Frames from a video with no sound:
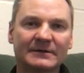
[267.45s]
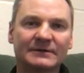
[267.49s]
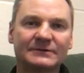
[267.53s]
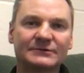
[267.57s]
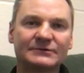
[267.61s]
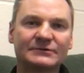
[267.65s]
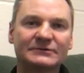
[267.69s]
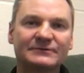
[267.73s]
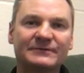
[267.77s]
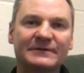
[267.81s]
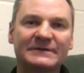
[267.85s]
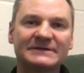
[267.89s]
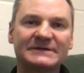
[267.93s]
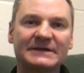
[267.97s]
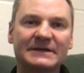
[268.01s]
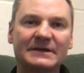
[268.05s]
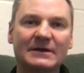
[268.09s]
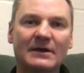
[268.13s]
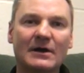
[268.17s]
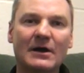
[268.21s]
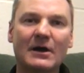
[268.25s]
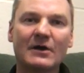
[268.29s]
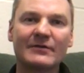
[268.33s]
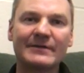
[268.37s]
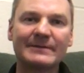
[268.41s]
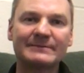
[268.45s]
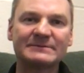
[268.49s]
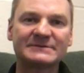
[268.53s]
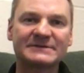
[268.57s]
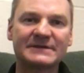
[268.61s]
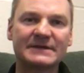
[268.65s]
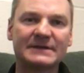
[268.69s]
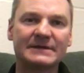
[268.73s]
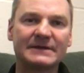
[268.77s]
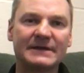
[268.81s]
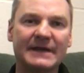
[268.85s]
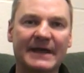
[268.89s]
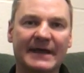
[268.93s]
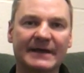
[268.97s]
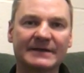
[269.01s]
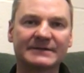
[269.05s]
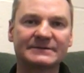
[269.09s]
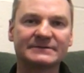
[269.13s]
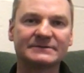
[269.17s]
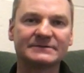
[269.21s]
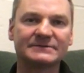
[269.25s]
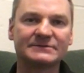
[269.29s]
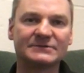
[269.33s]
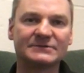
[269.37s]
just visit rmtnet.co.uk.